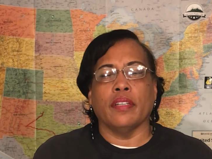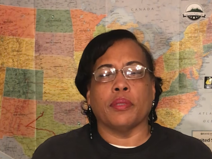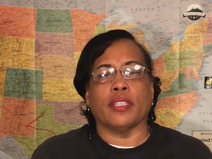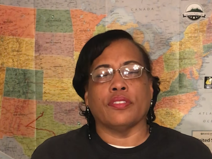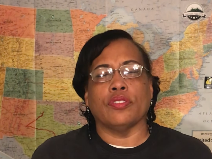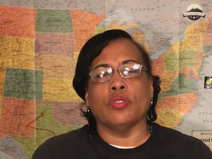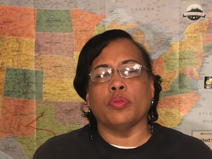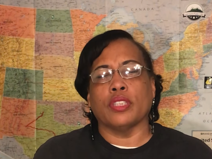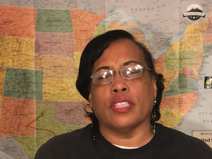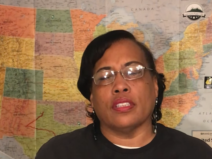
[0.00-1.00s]
Because you
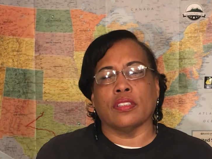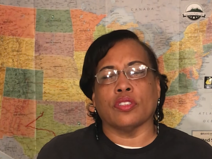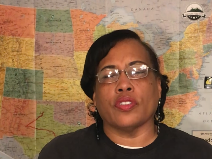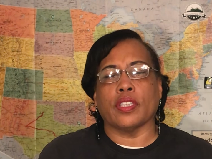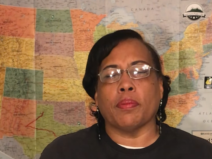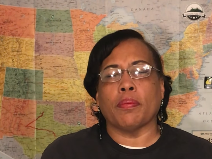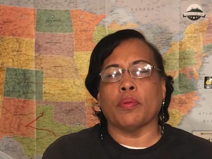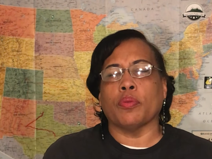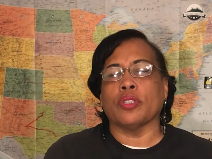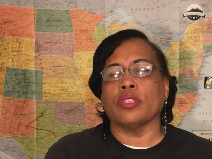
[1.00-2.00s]
will get the glory. People
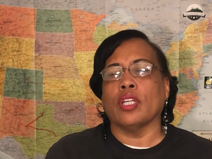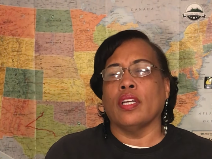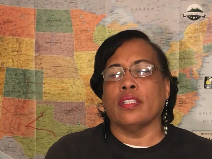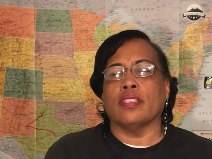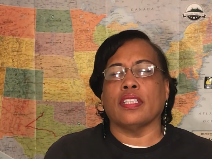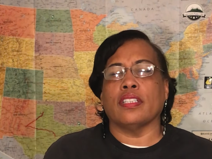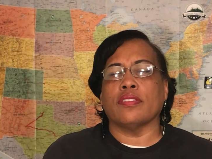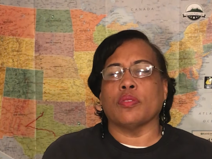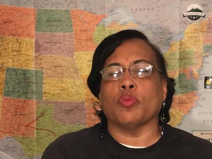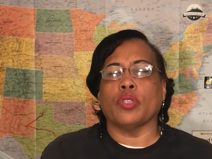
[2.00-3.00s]
will look at
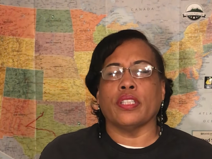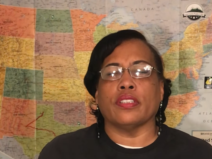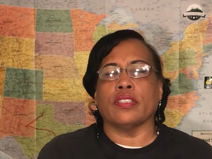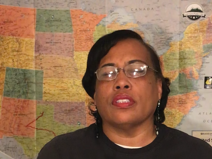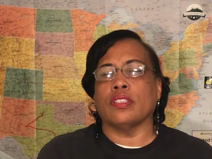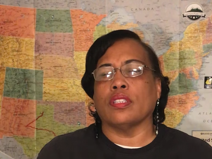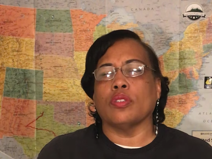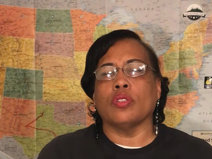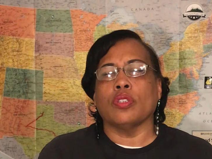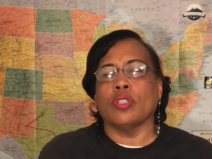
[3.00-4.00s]
us and wonder, you know,
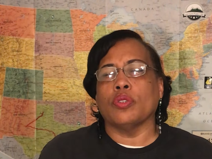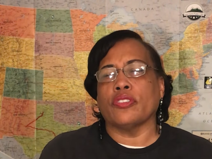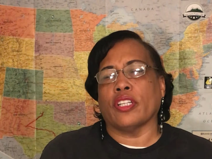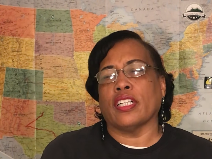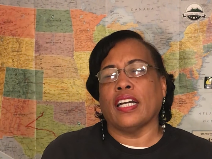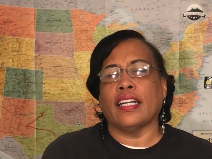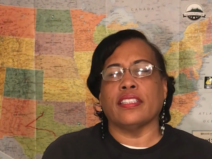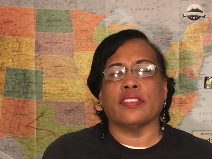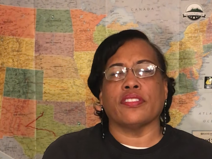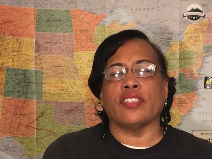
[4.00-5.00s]
who is our God?
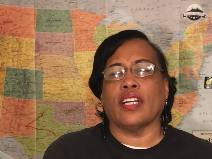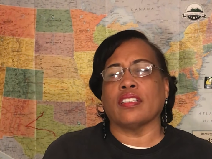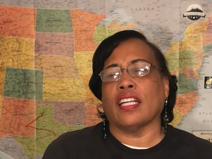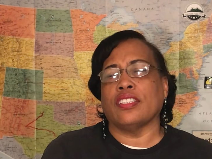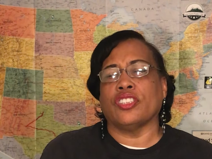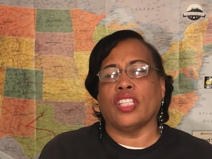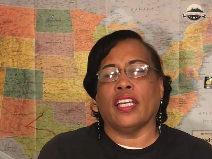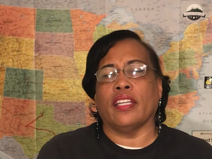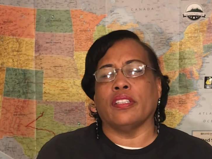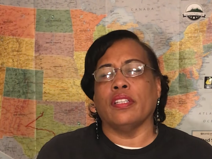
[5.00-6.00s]
They'll see our light shine
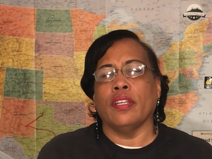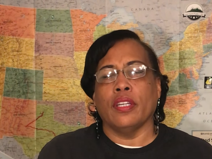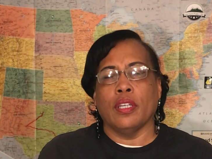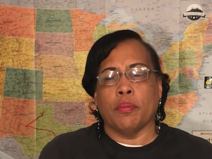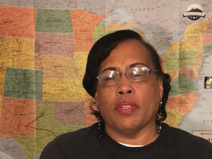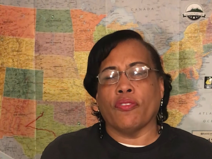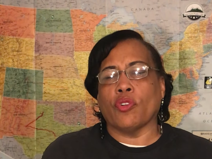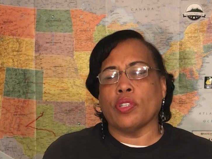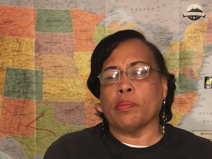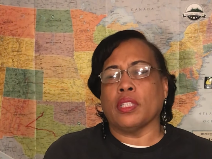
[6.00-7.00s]

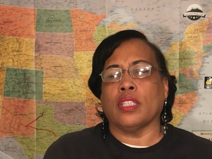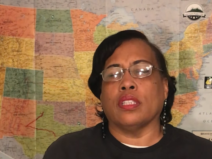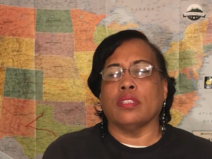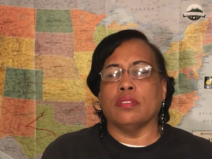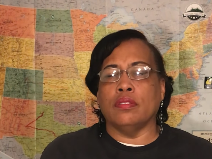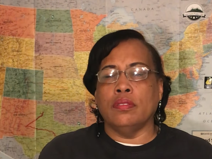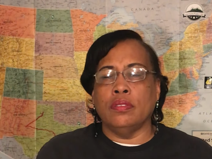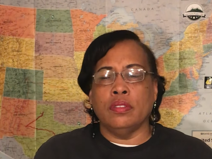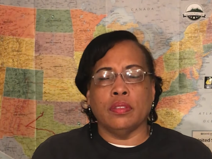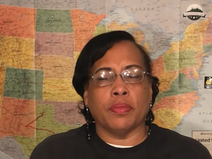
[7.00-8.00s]
before men,
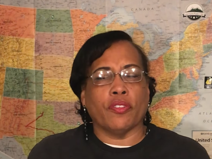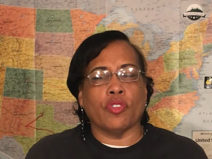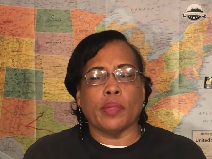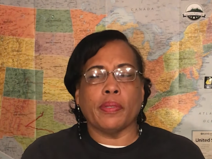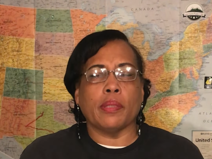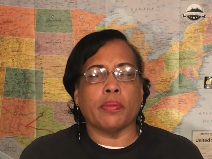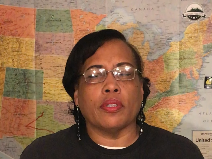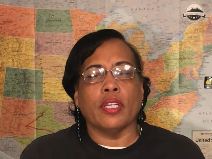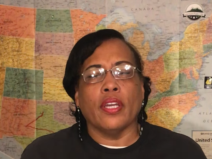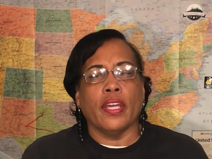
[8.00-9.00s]
before
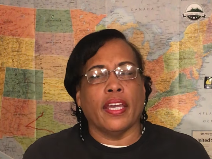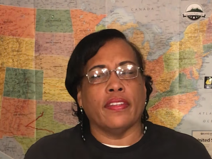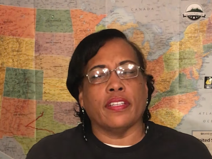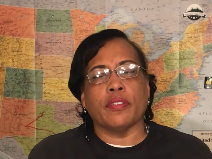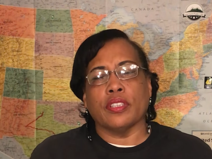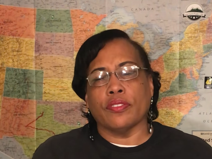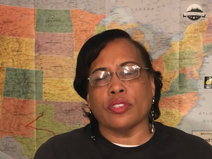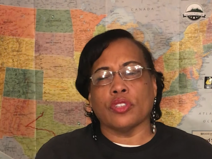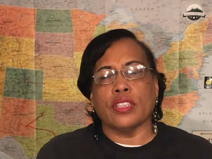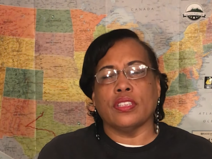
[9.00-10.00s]
people, and they will give
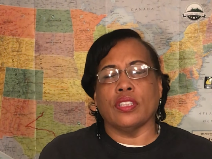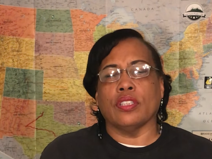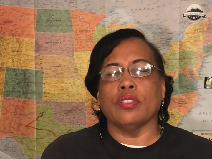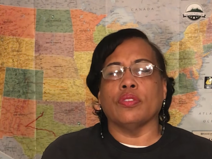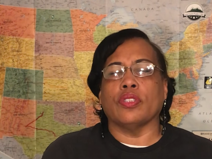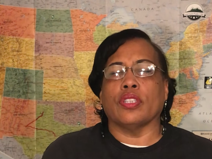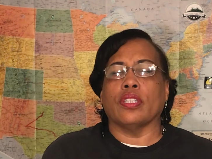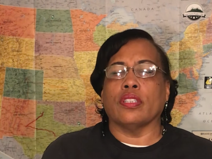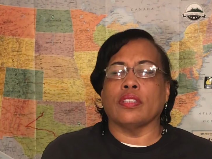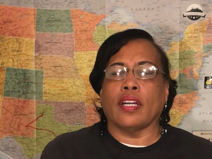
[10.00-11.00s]
glory to you,
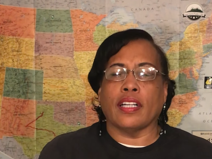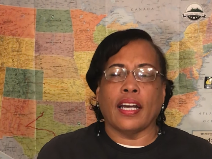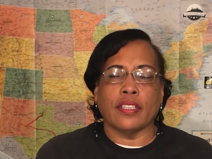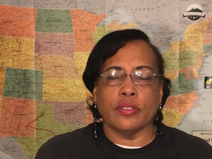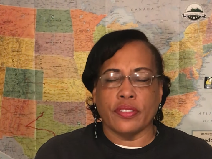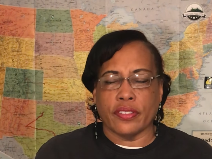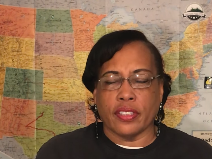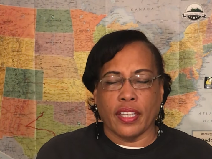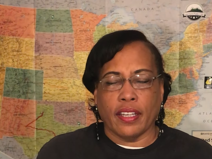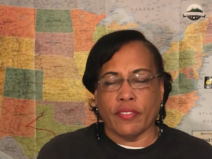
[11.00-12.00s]
our God who is in
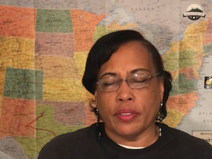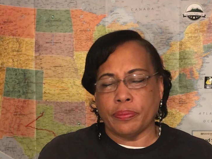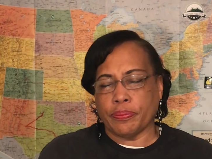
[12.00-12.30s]
heaven.